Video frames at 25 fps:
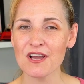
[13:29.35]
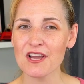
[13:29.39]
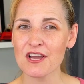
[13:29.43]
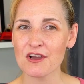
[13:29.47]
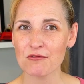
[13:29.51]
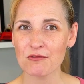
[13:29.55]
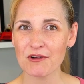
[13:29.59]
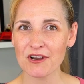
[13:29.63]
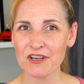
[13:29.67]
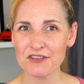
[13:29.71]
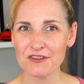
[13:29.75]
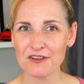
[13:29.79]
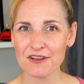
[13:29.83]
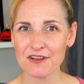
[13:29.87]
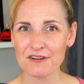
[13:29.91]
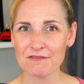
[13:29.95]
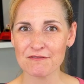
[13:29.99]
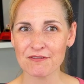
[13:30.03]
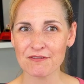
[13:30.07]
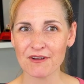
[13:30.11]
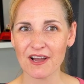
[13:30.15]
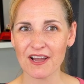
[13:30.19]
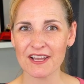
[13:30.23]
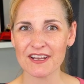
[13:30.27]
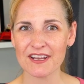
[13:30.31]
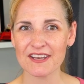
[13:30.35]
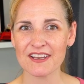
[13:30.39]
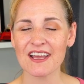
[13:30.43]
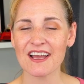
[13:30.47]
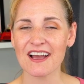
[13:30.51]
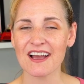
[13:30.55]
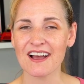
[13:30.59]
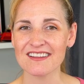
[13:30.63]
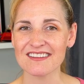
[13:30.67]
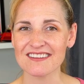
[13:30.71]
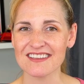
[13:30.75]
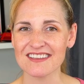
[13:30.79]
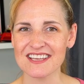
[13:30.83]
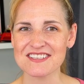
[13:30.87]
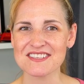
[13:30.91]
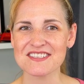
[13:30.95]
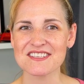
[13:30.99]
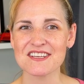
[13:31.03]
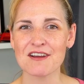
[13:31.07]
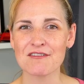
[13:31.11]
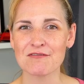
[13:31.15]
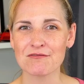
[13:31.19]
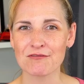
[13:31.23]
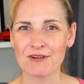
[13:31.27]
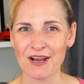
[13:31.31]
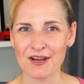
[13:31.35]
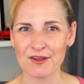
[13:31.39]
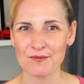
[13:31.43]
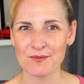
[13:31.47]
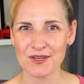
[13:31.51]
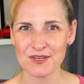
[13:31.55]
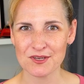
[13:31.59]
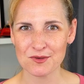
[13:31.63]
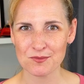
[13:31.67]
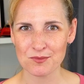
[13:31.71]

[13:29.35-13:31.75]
where you can find a list of recommended